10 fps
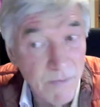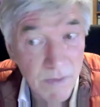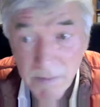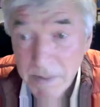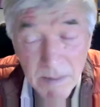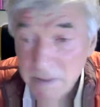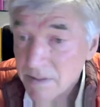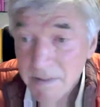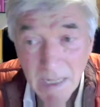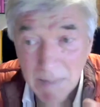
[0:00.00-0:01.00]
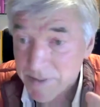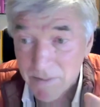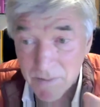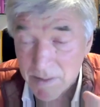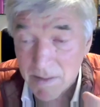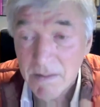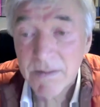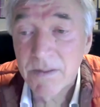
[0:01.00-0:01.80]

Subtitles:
For a baby, it's absolutely long,